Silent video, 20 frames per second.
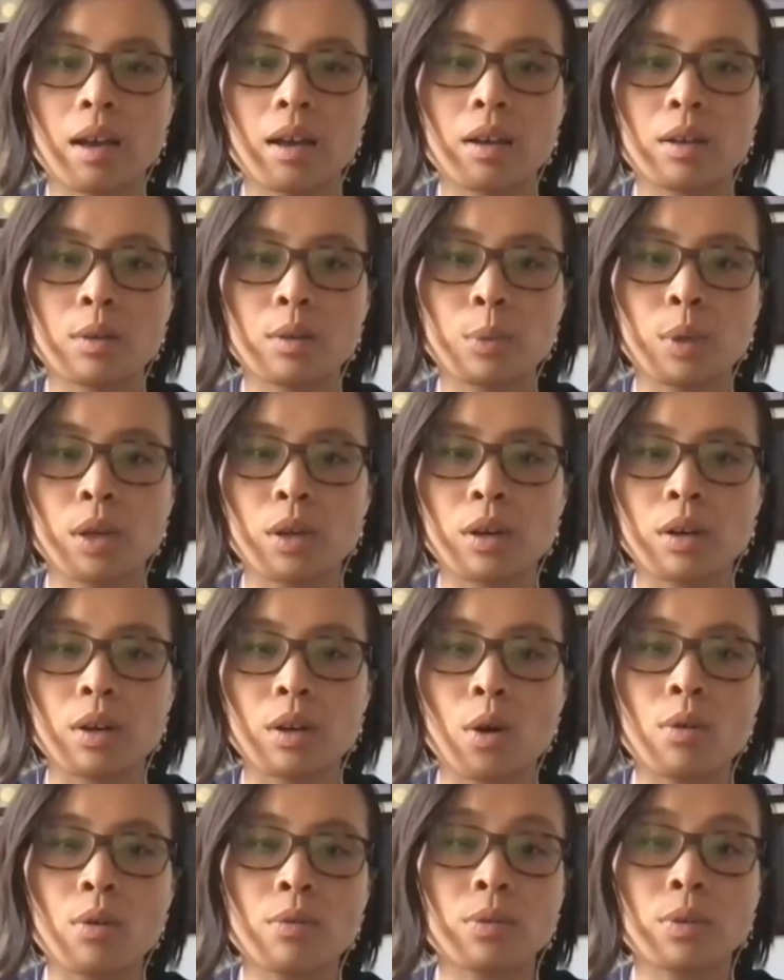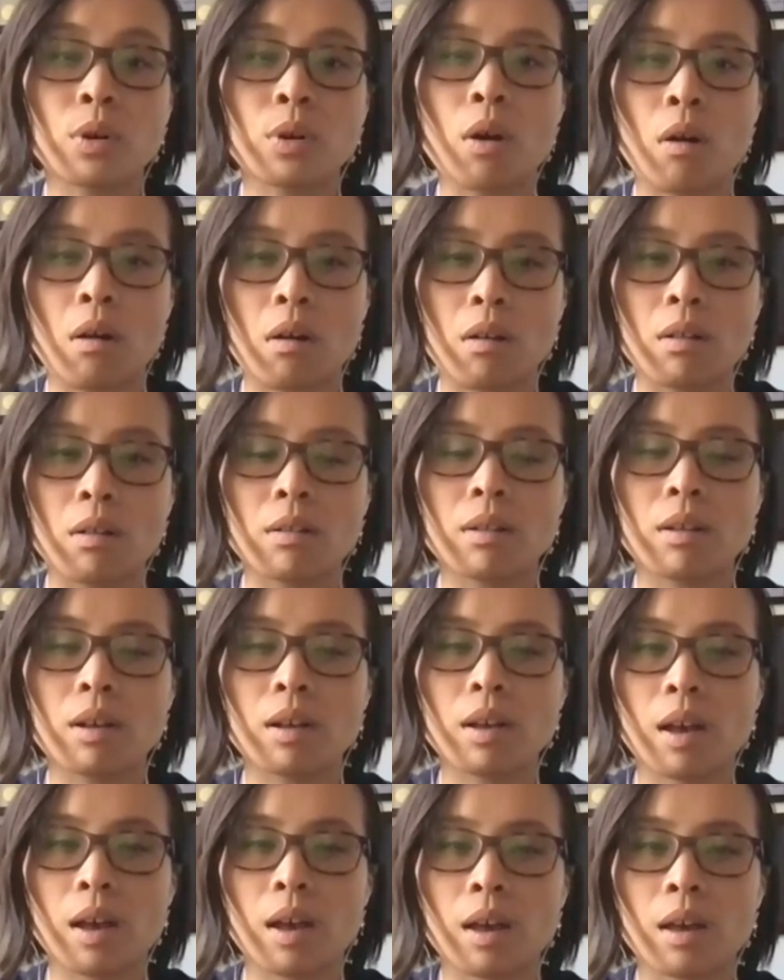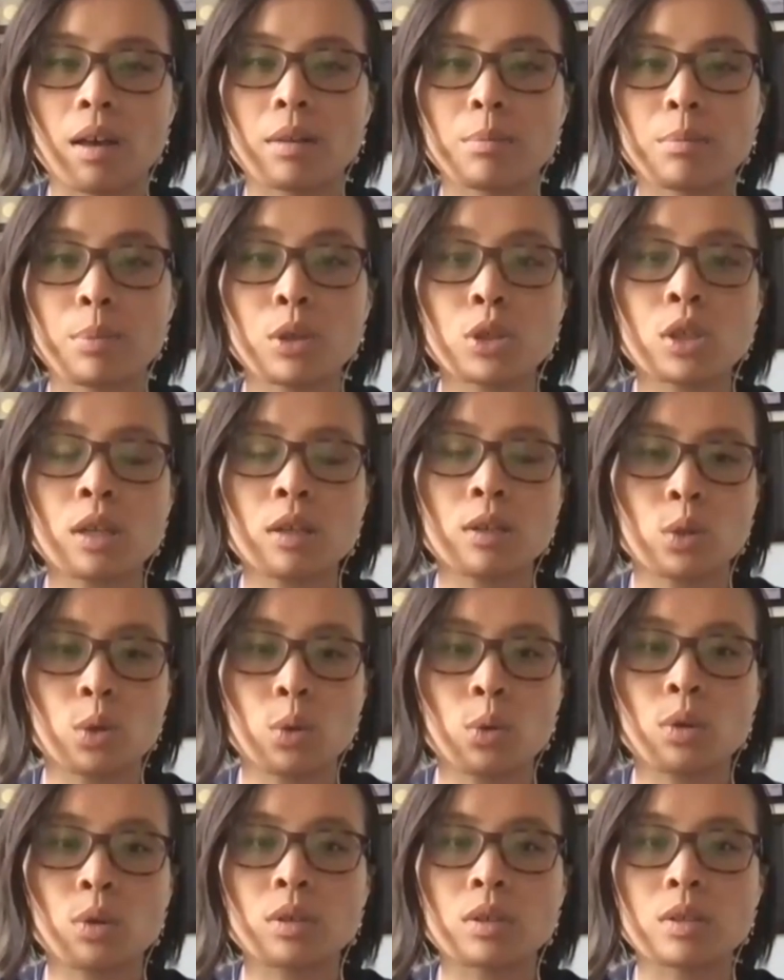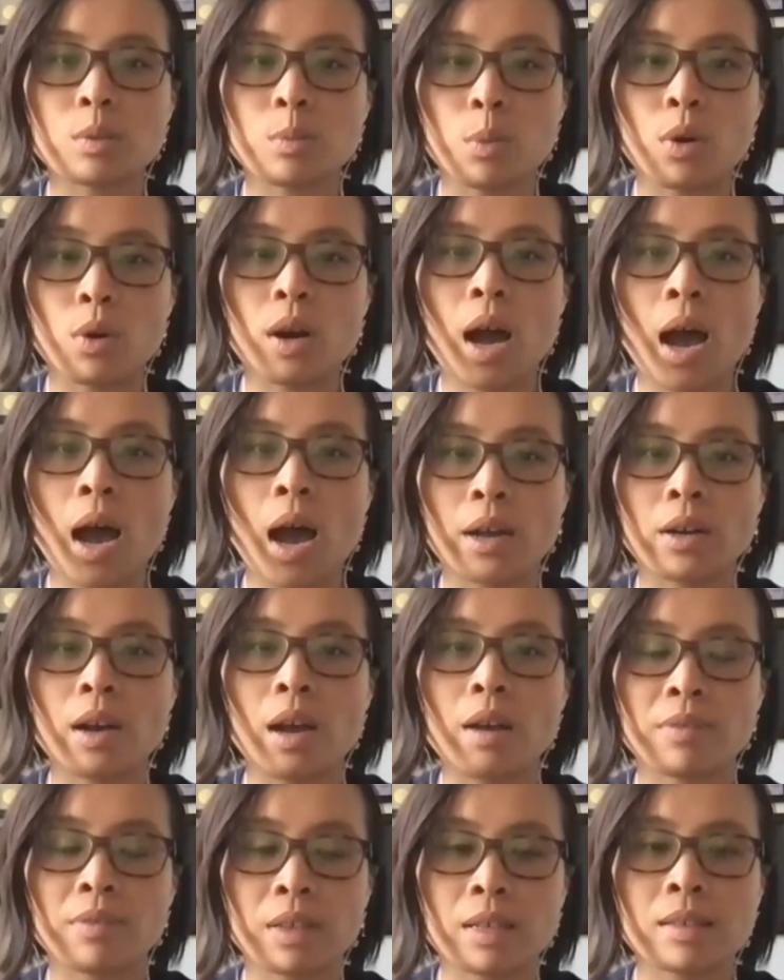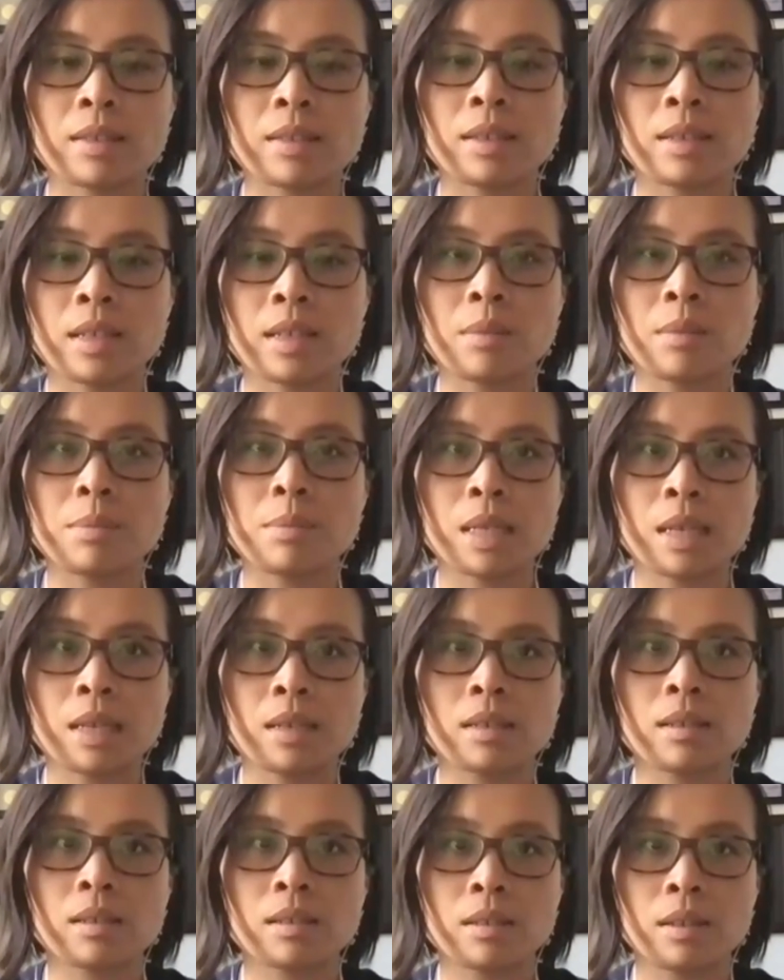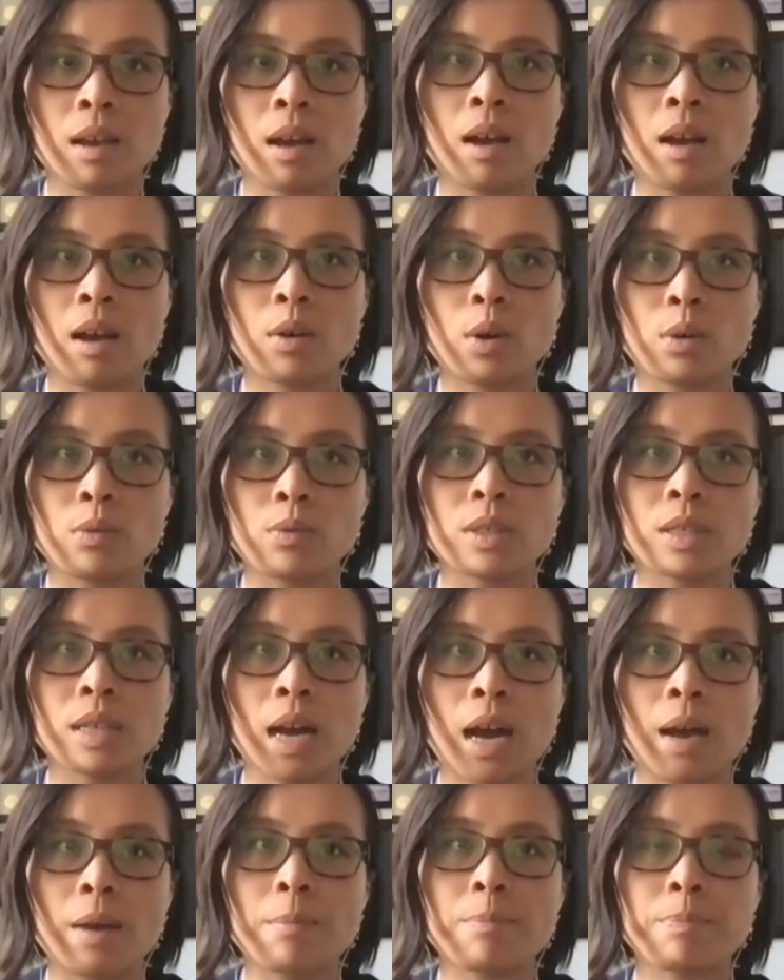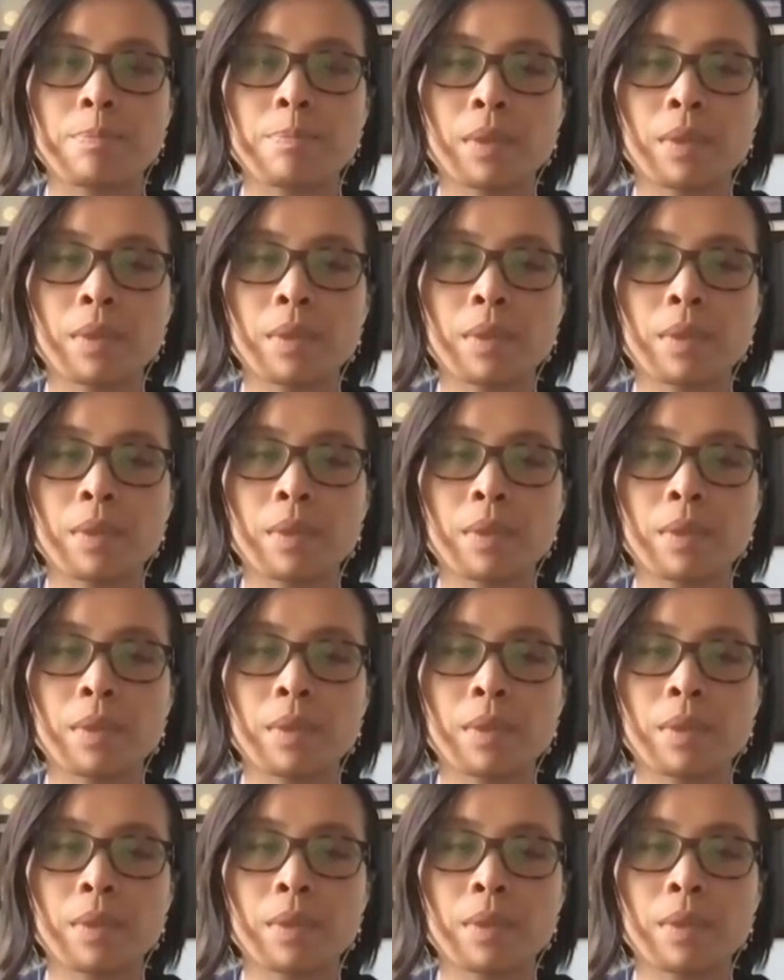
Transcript: We are overall pushing towards more higher efficacy DMTs over time.